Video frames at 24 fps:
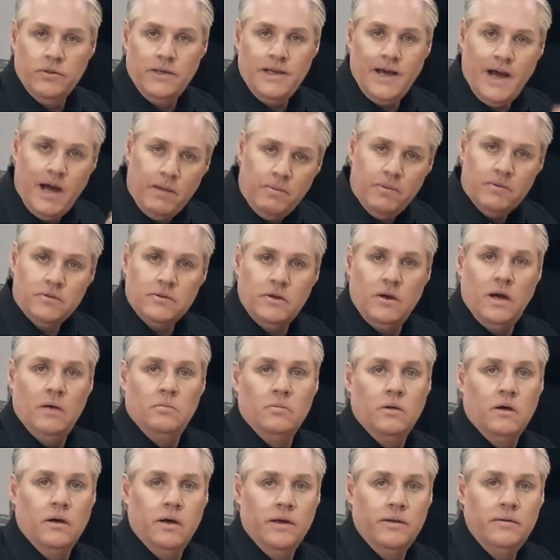the upper
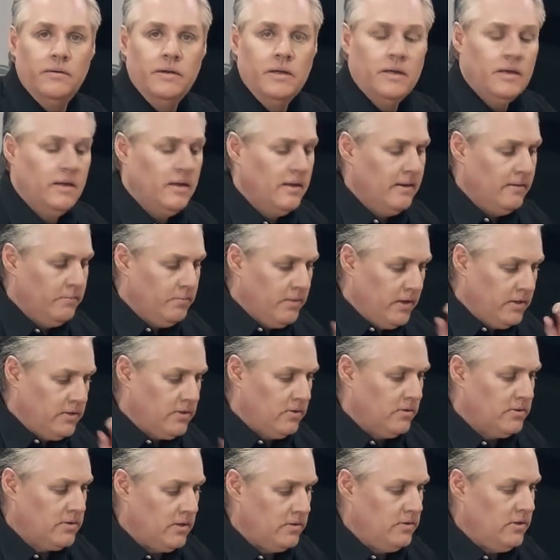timeline is
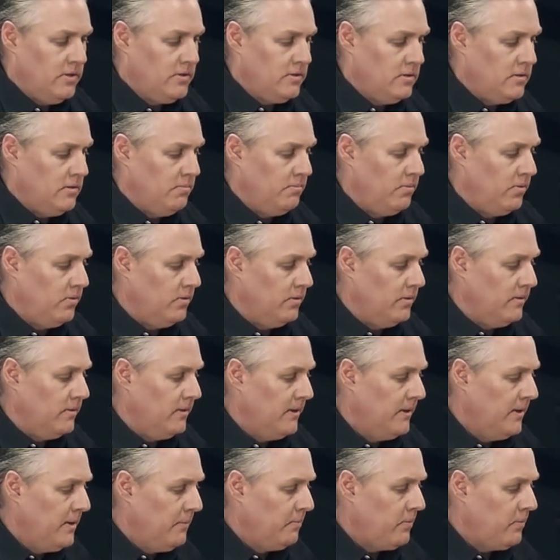also just as important.